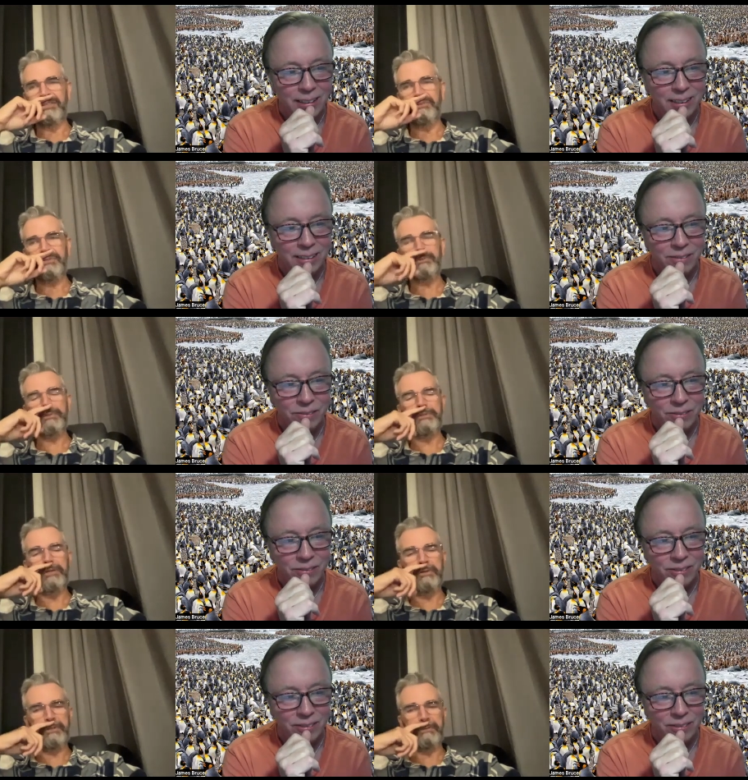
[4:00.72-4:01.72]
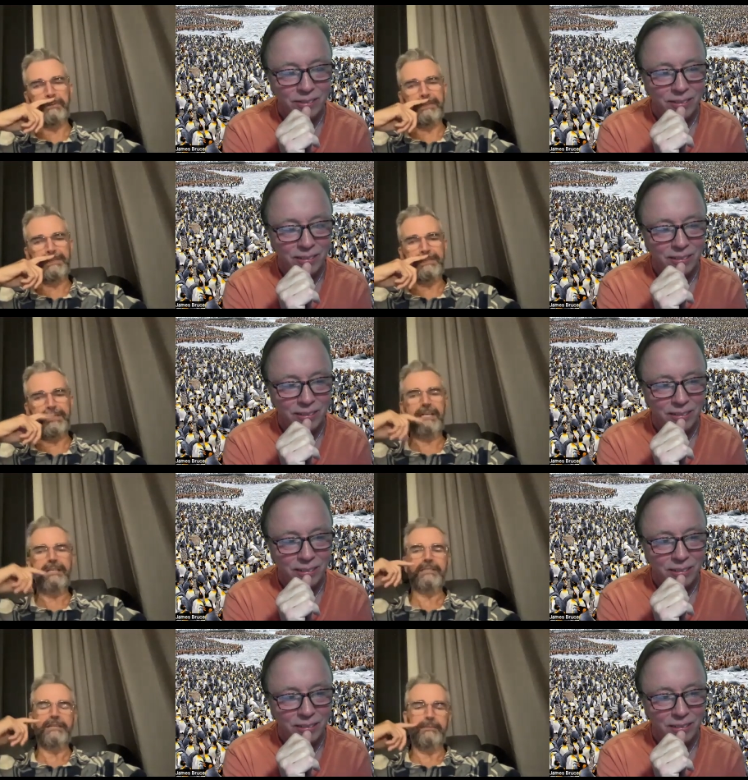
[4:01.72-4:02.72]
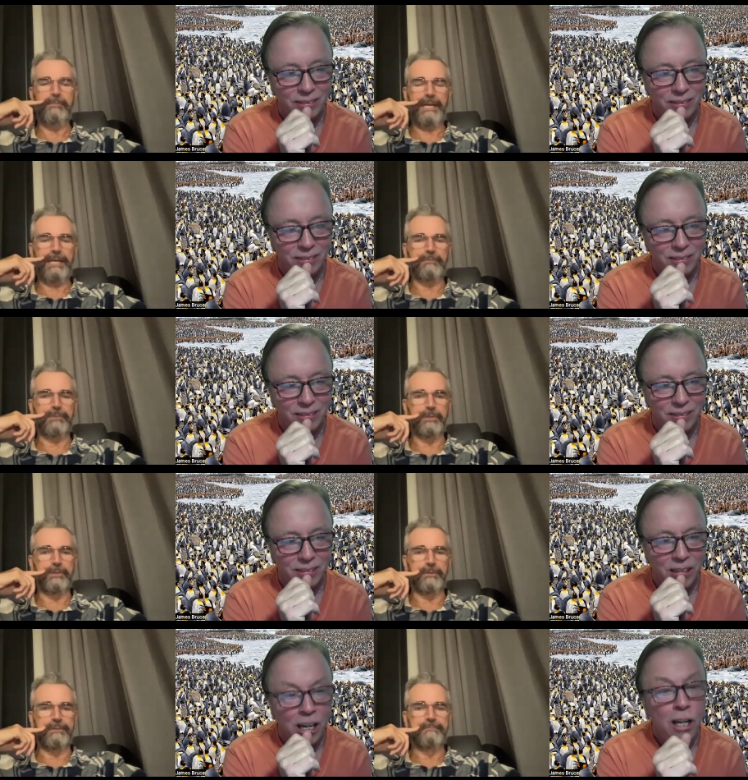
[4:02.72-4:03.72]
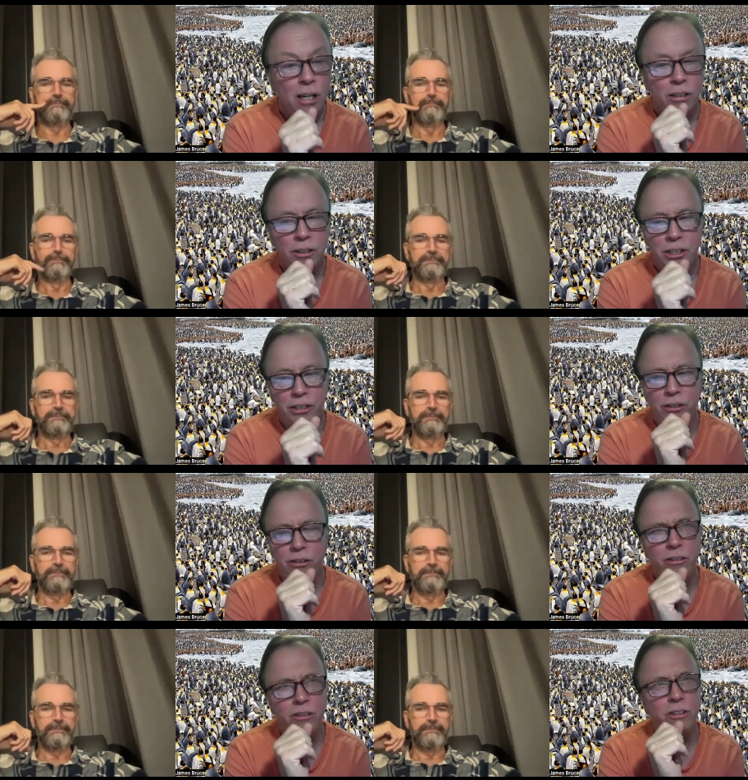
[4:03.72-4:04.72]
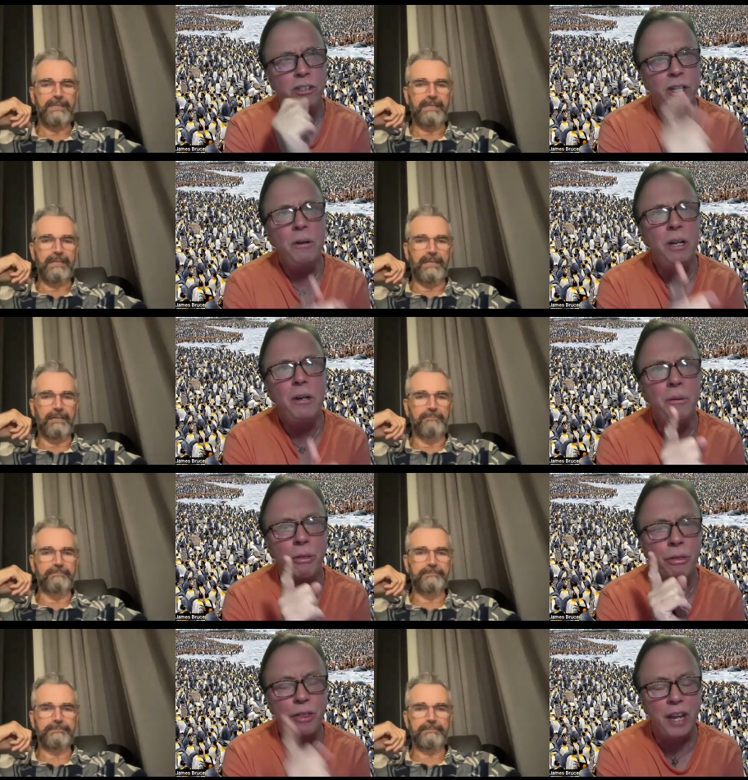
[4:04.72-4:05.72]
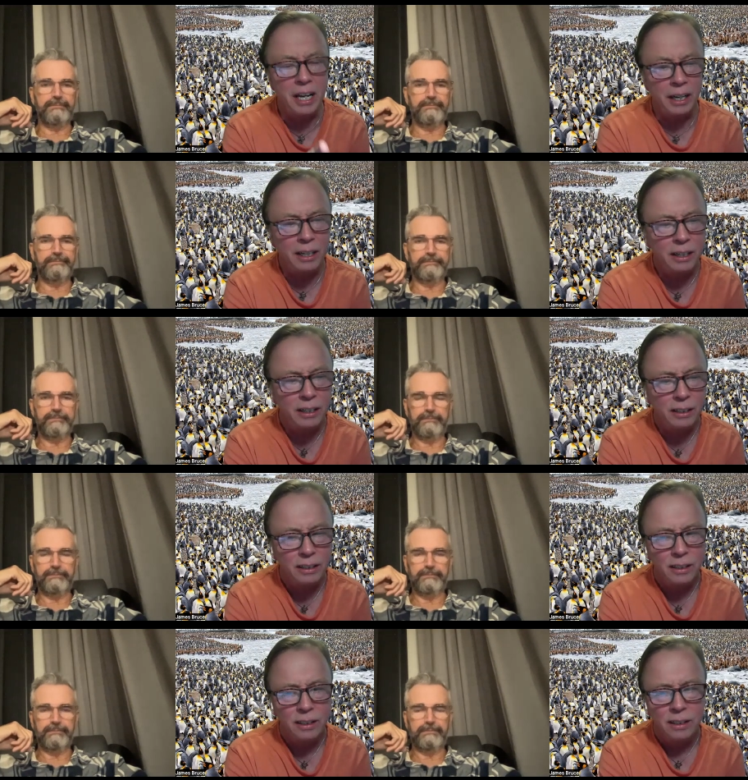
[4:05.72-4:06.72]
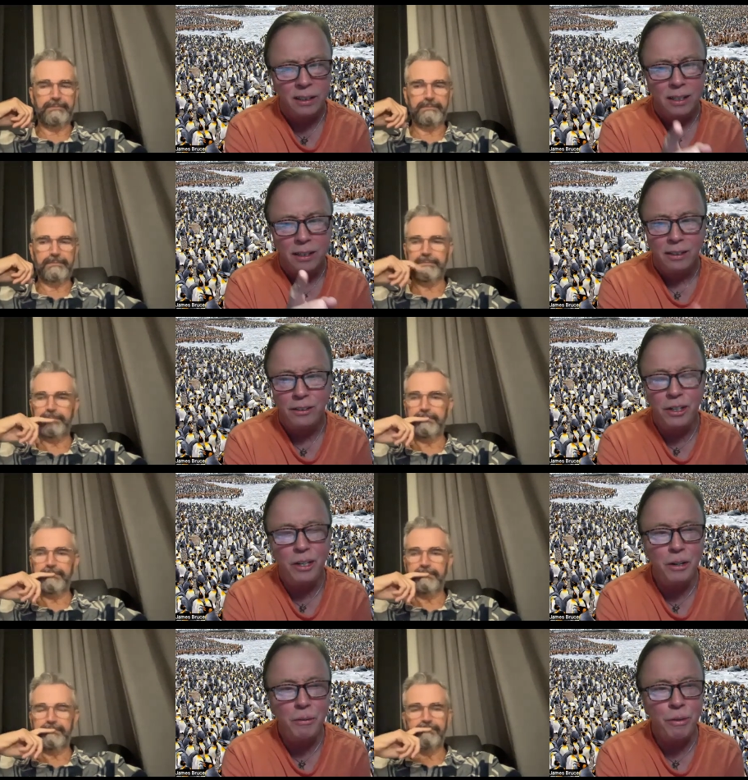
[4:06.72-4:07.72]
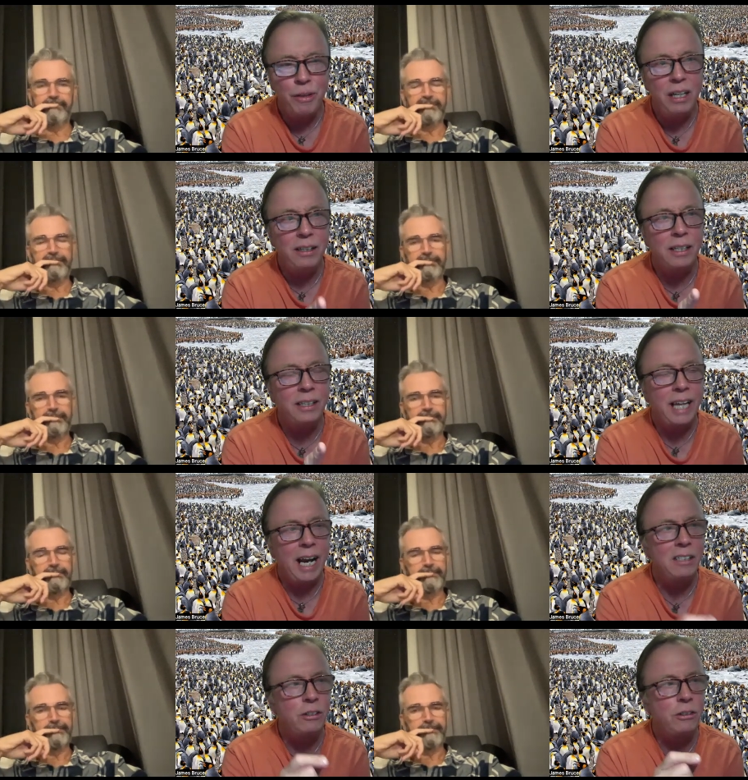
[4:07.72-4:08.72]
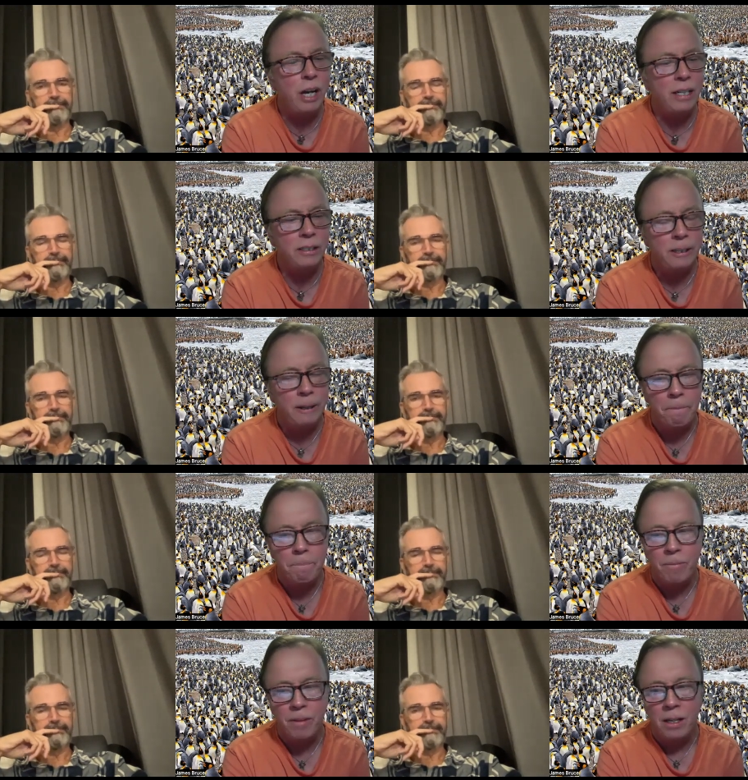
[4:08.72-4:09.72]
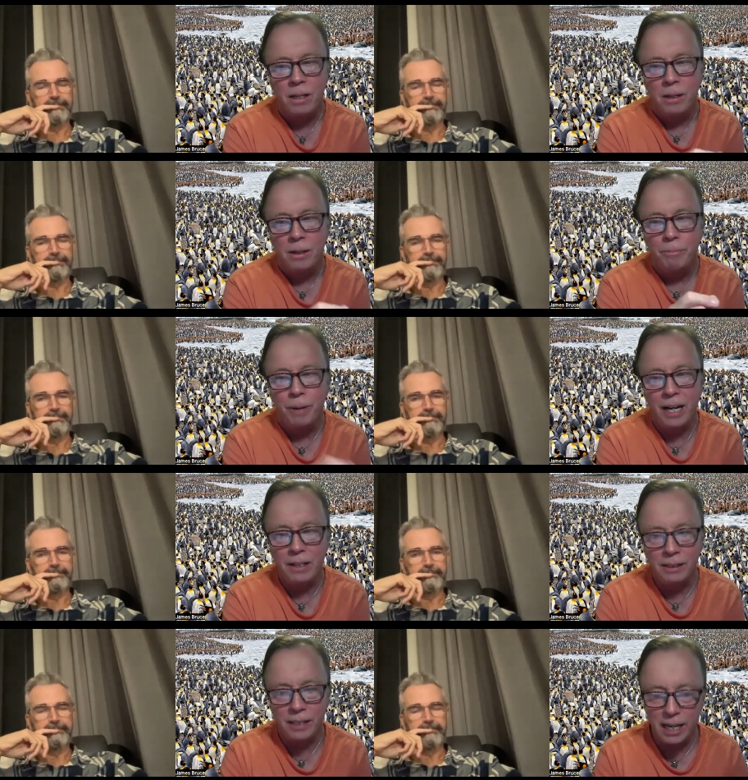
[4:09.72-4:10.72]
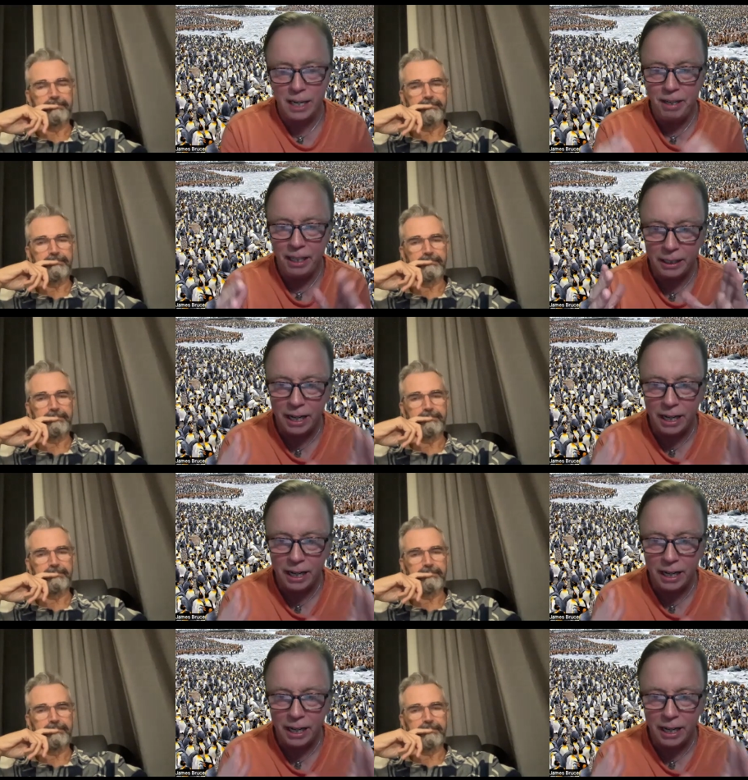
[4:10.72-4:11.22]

Speaker 1: always worth noting when he's not in a bad mood. Do um,
Speaker 2: you think do you think that that's just by the time he